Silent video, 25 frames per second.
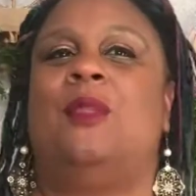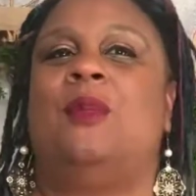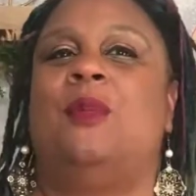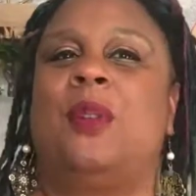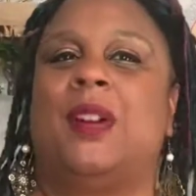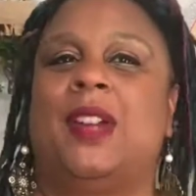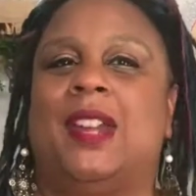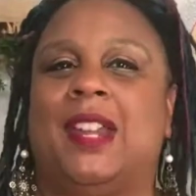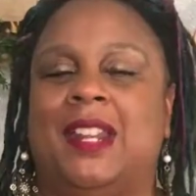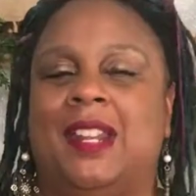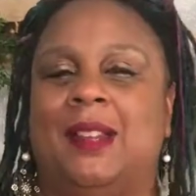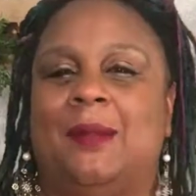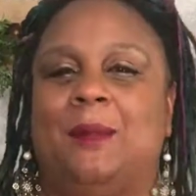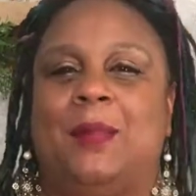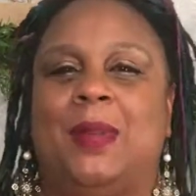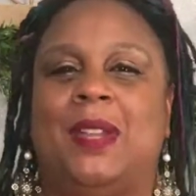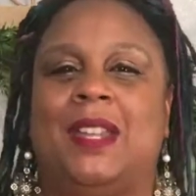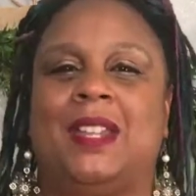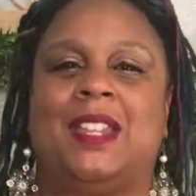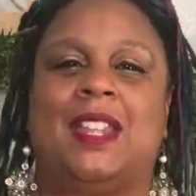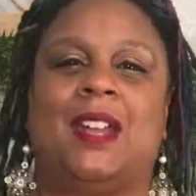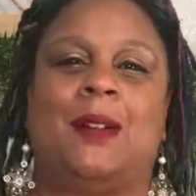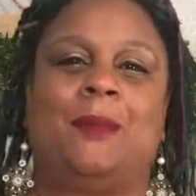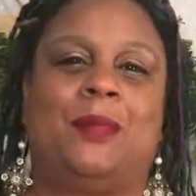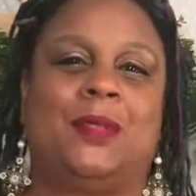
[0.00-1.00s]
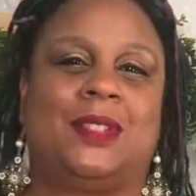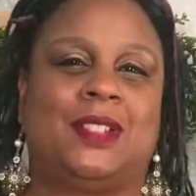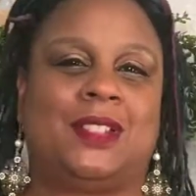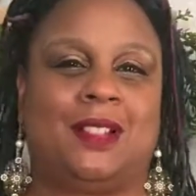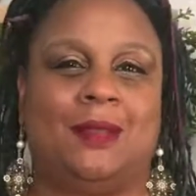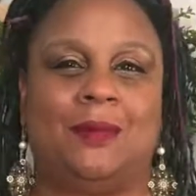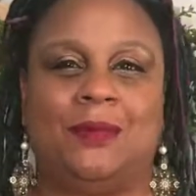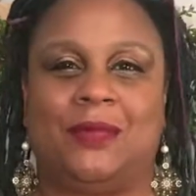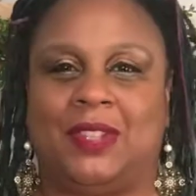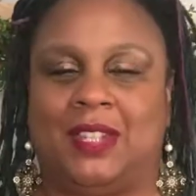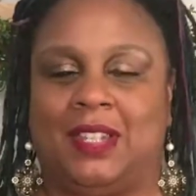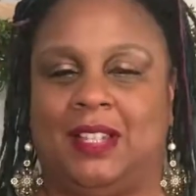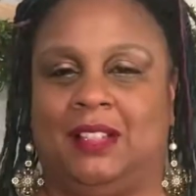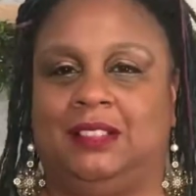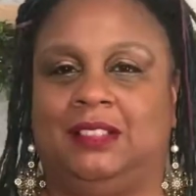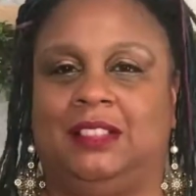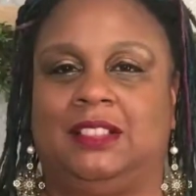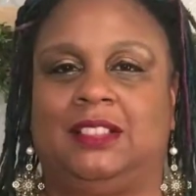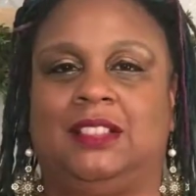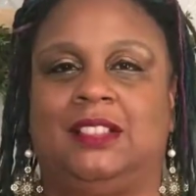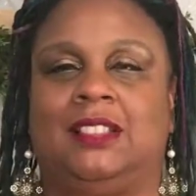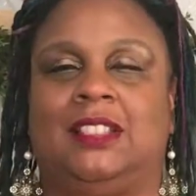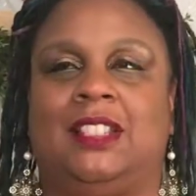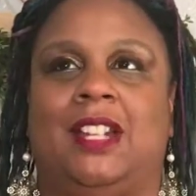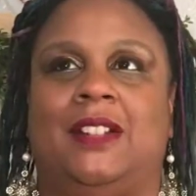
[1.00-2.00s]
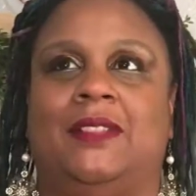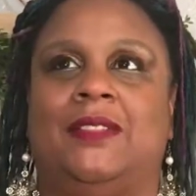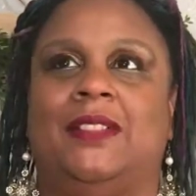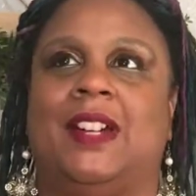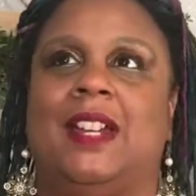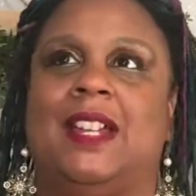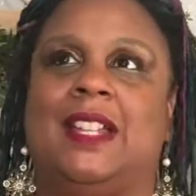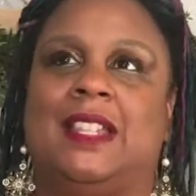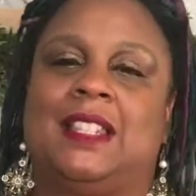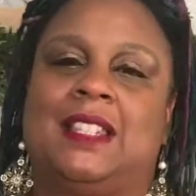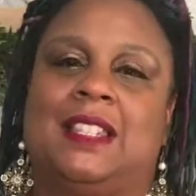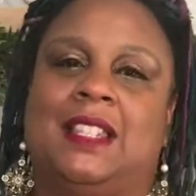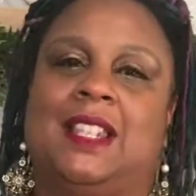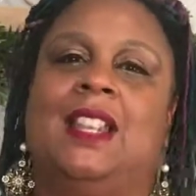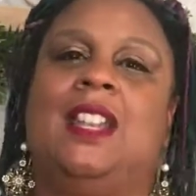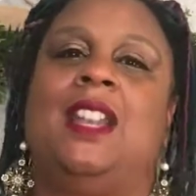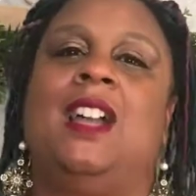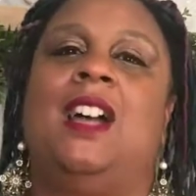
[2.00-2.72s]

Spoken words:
we're going to pick up with something a little different.